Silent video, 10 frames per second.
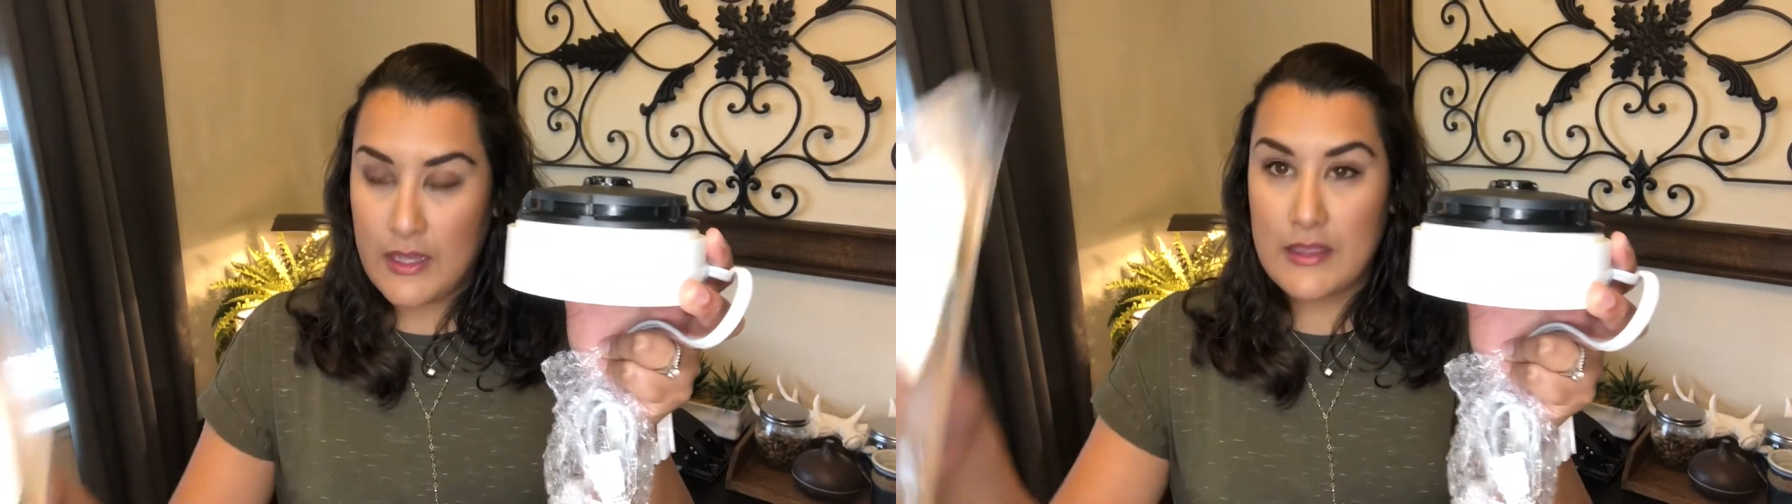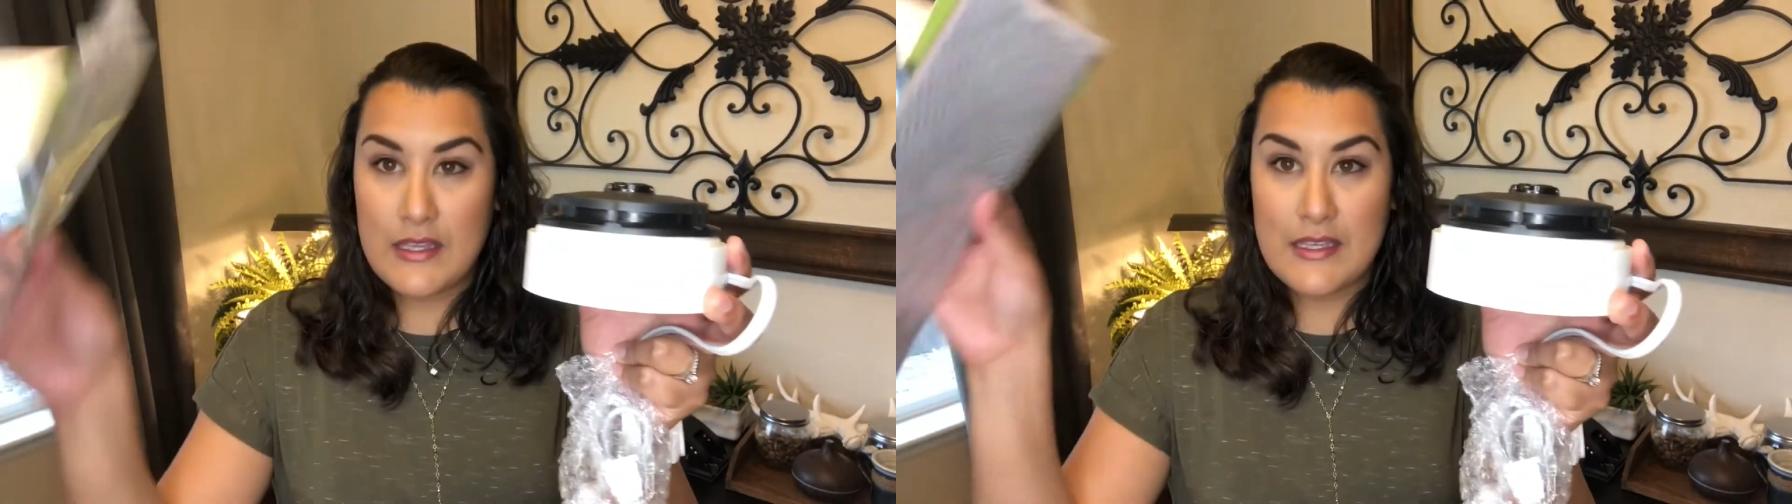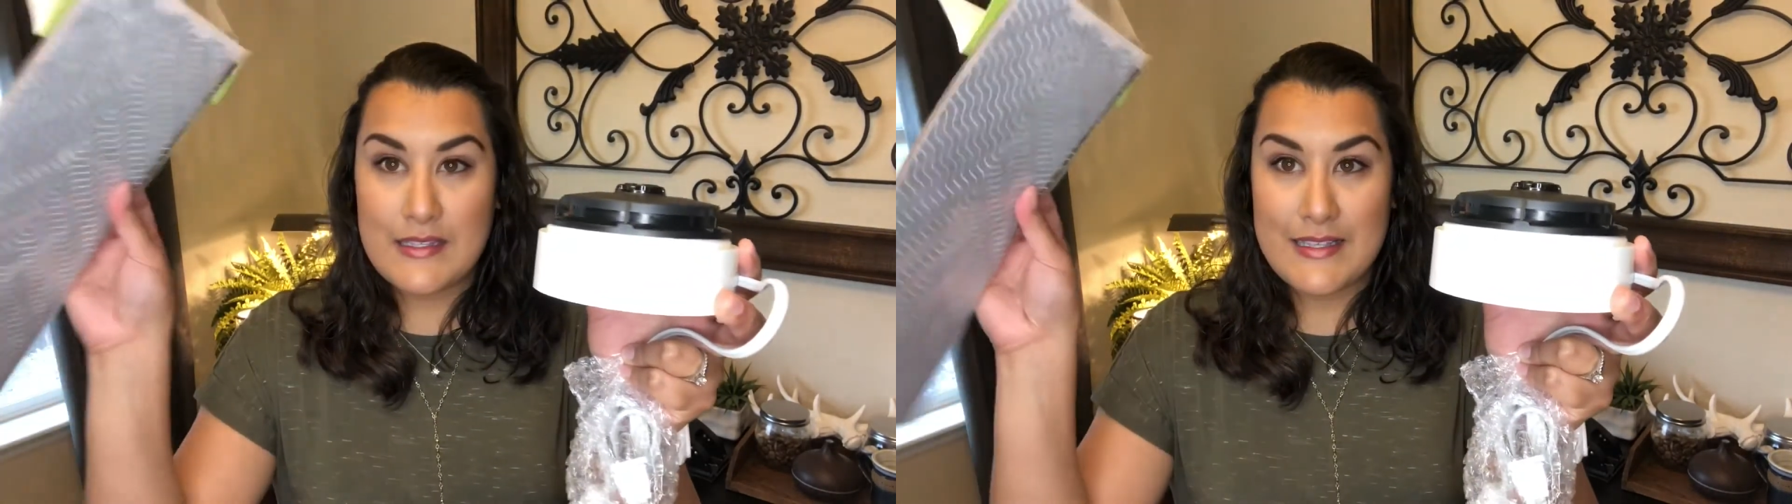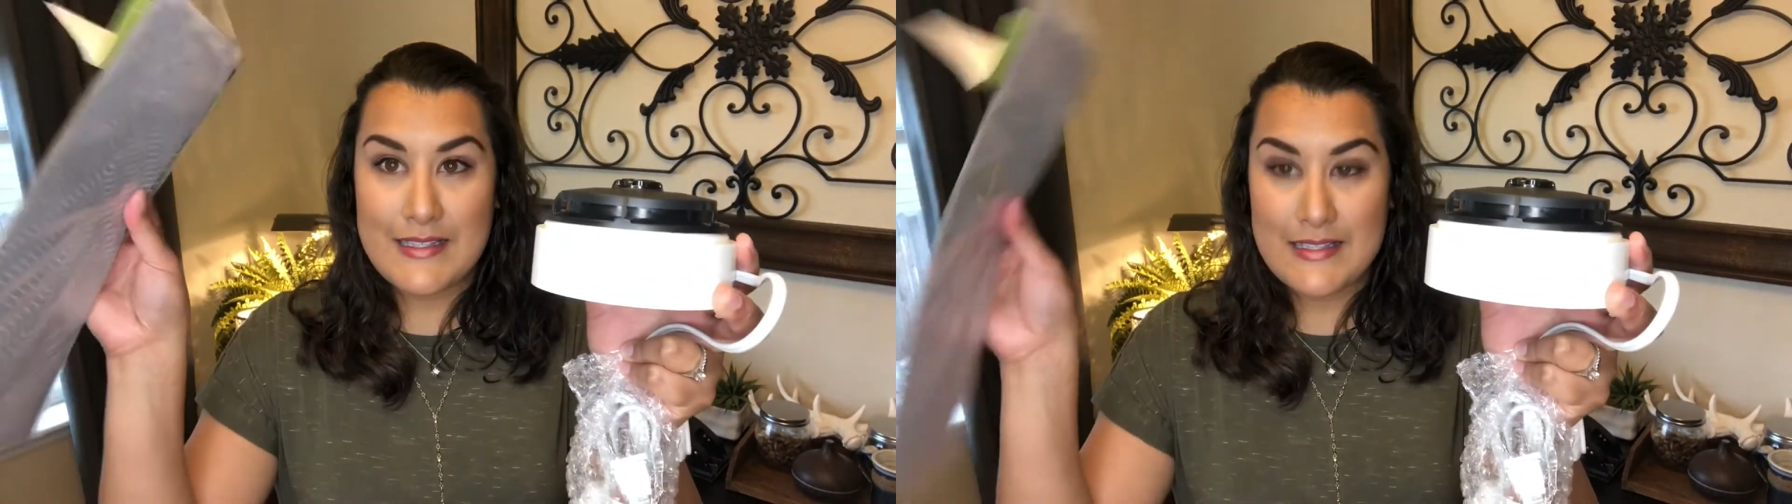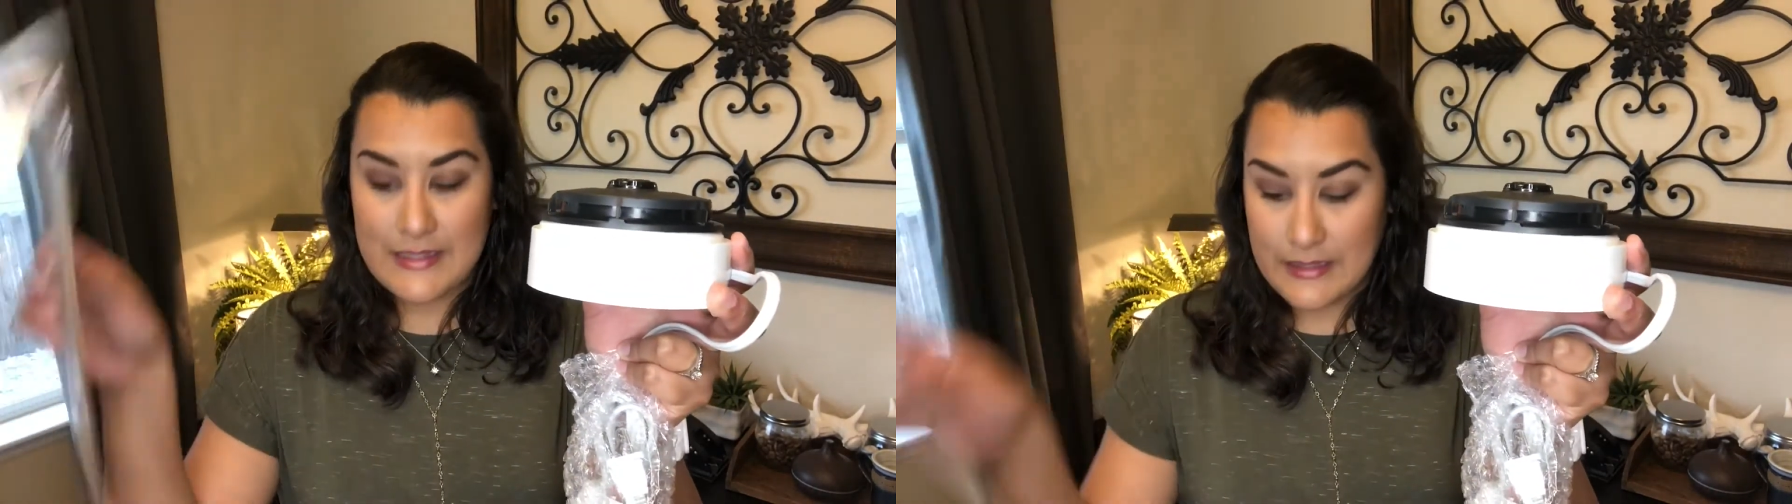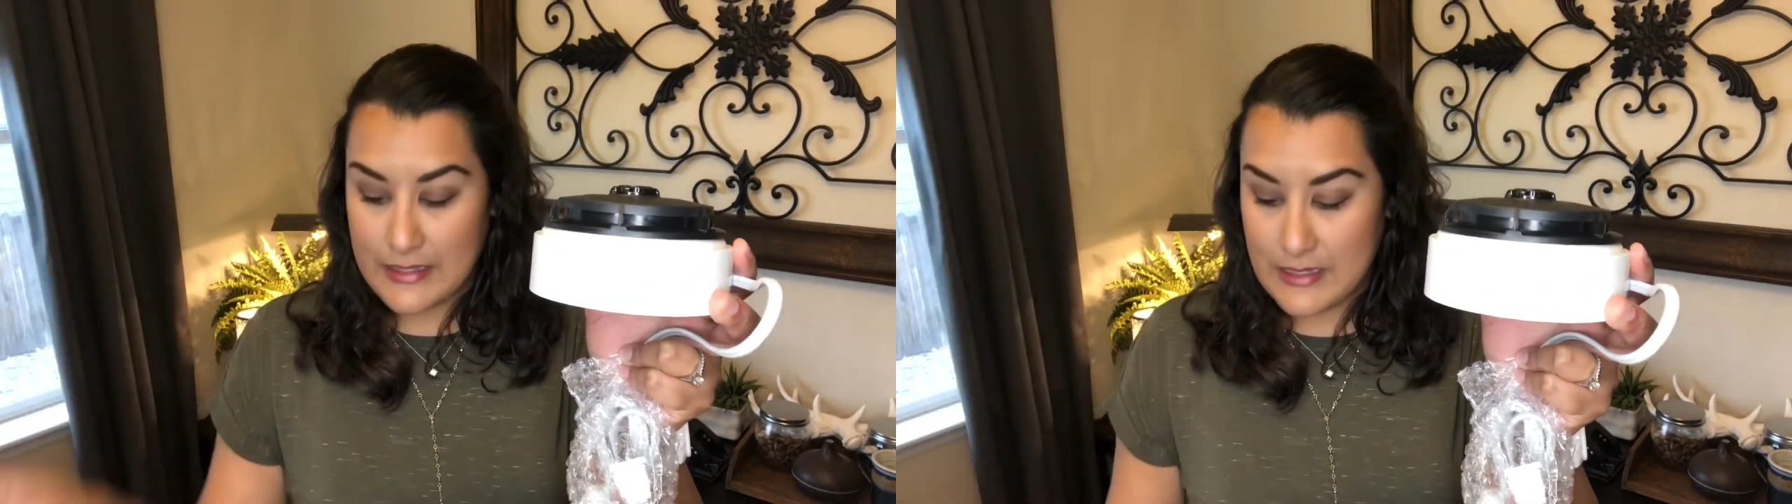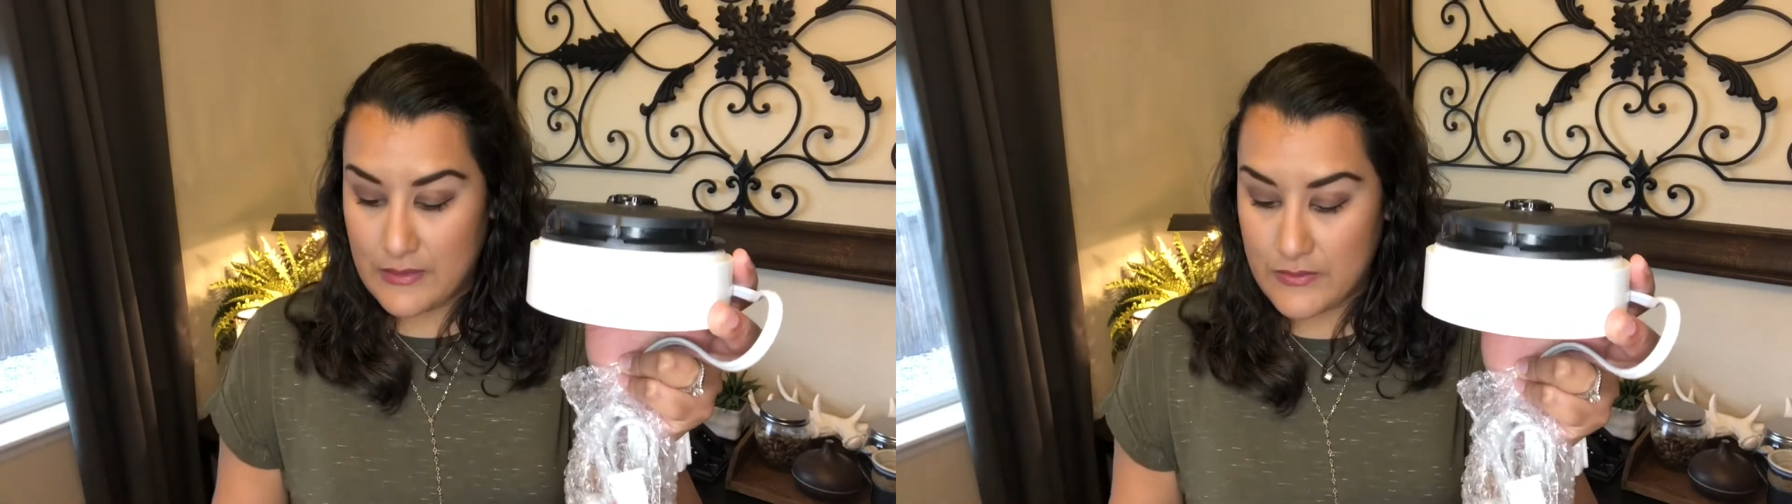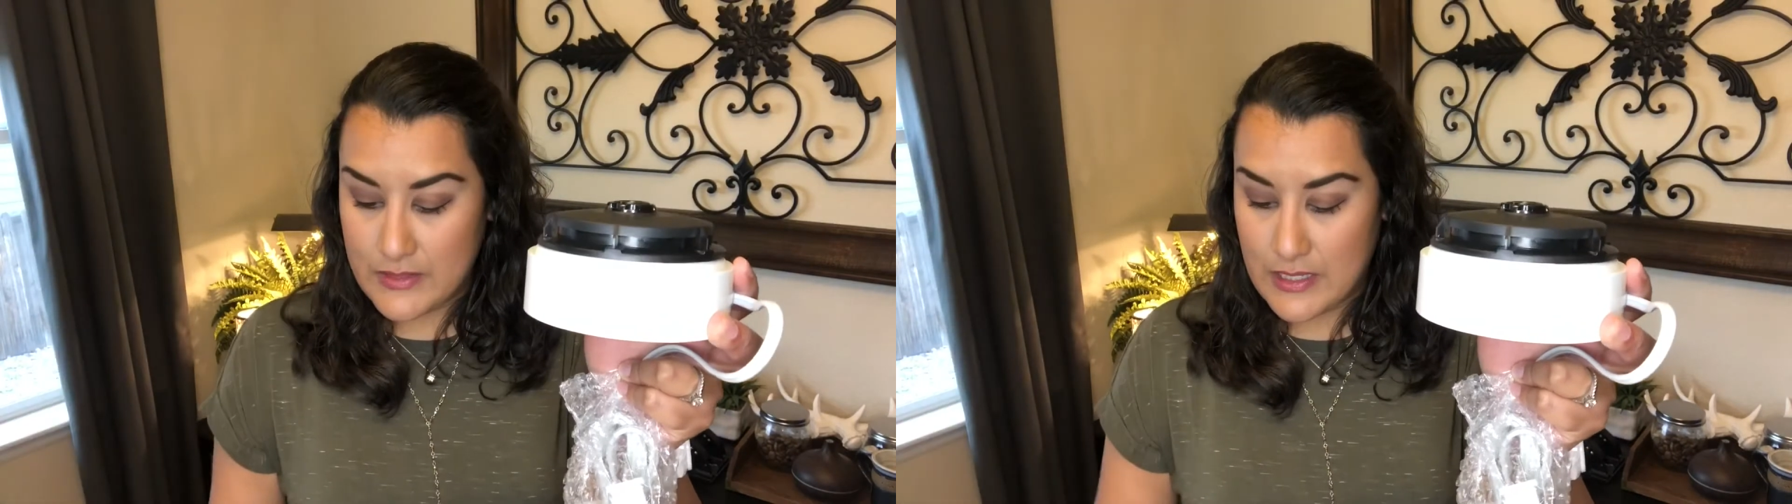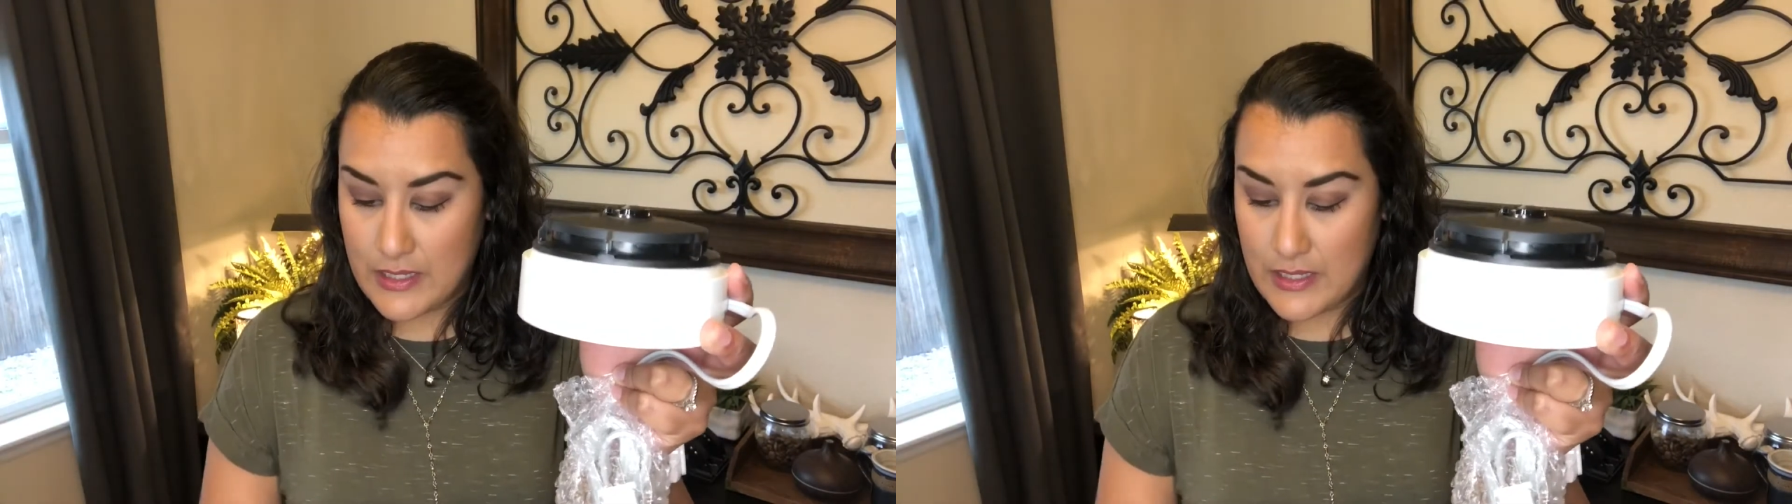these sleeves.